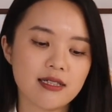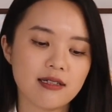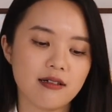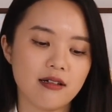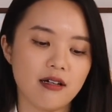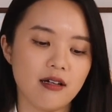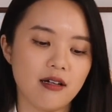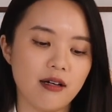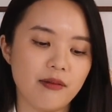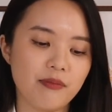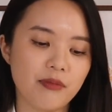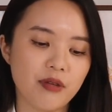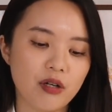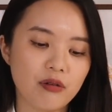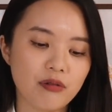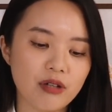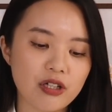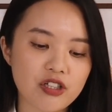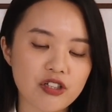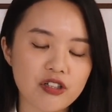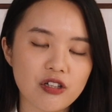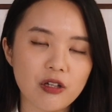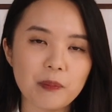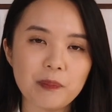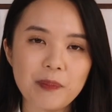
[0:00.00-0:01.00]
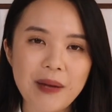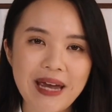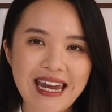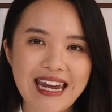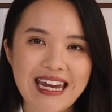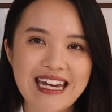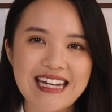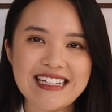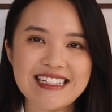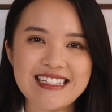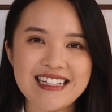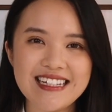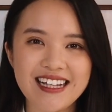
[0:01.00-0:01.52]
um, the original
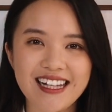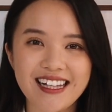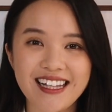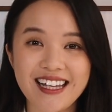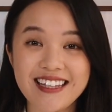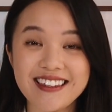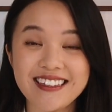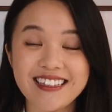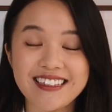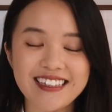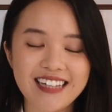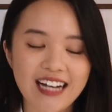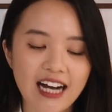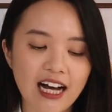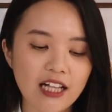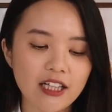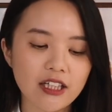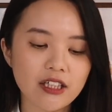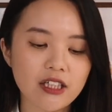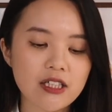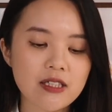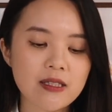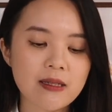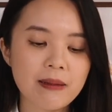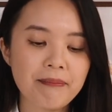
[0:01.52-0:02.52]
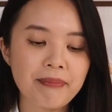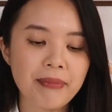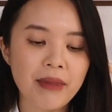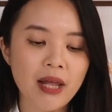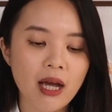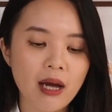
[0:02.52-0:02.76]
painting, I like the colors,